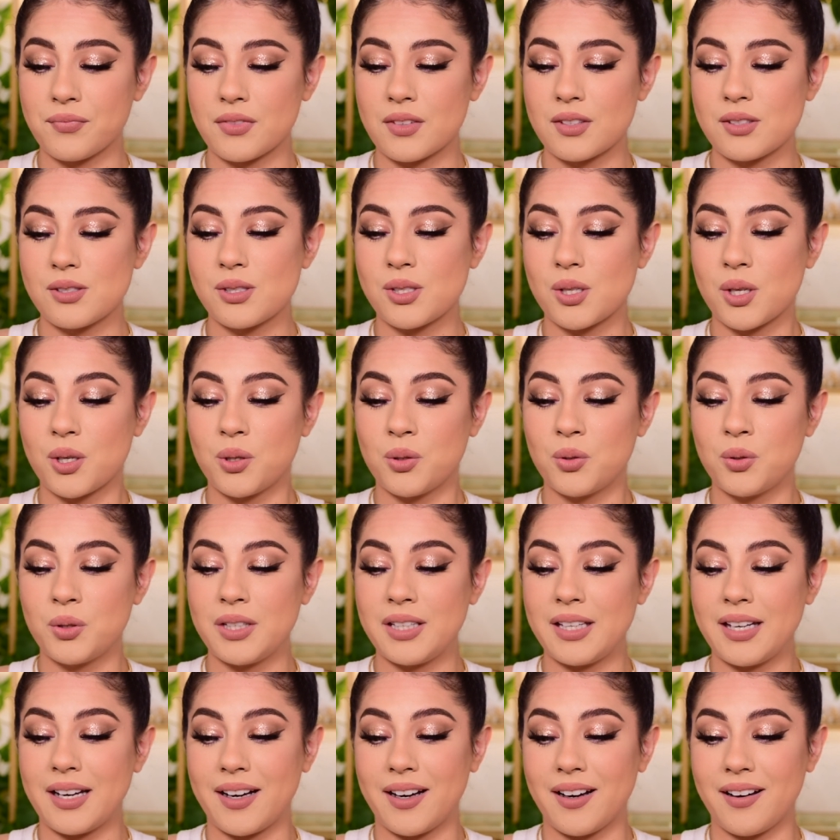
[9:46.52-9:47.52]
So
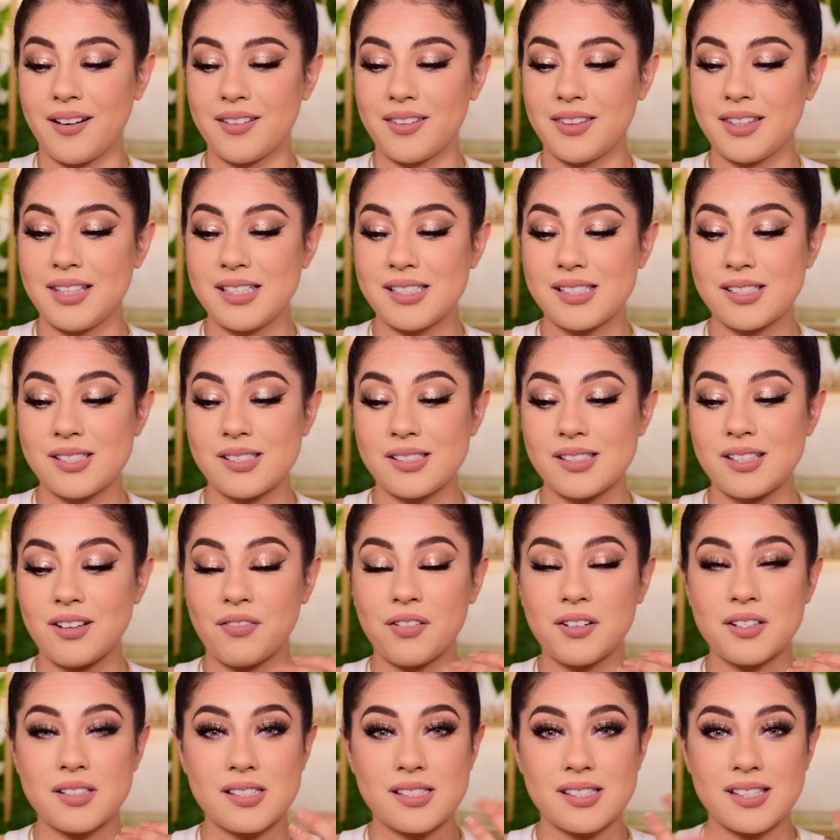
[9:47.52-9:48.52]
yeah, these
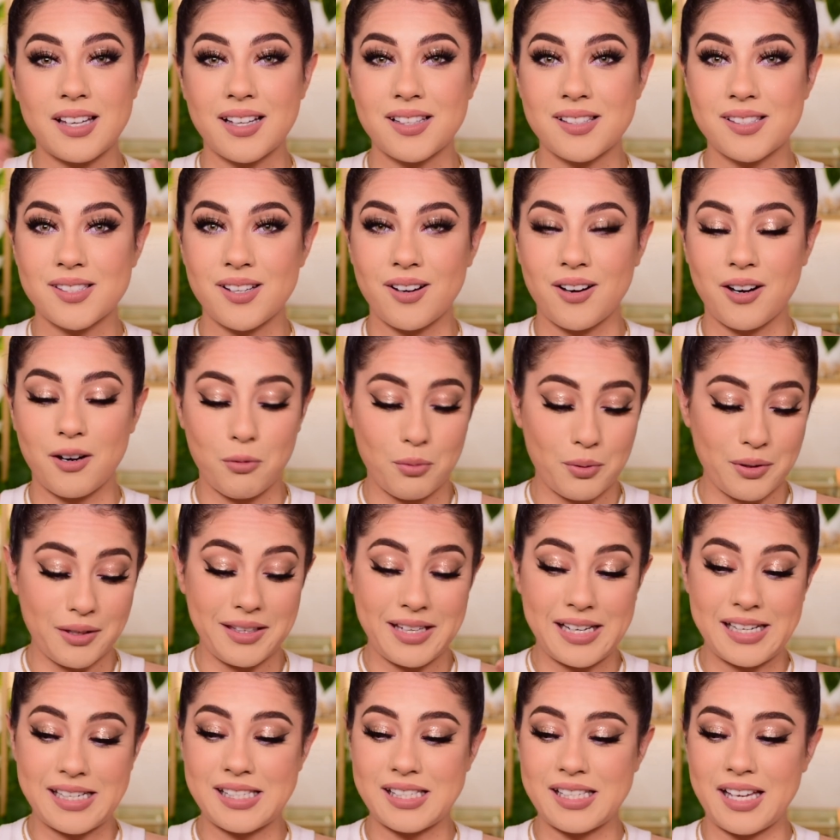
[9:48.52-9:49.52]
different sets are really
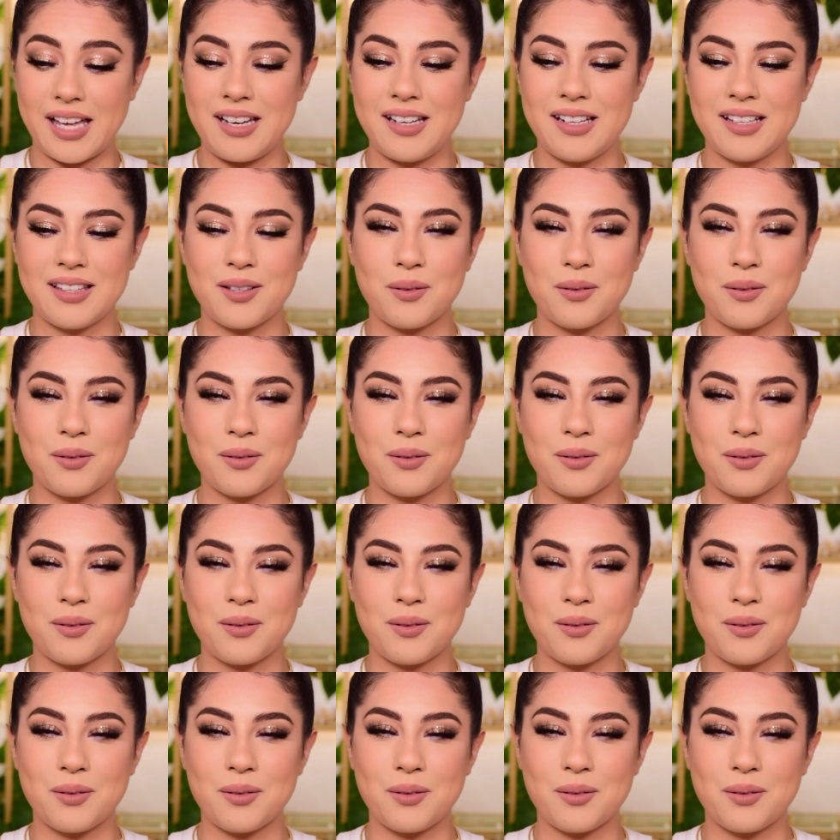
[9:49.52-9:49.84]
exciting.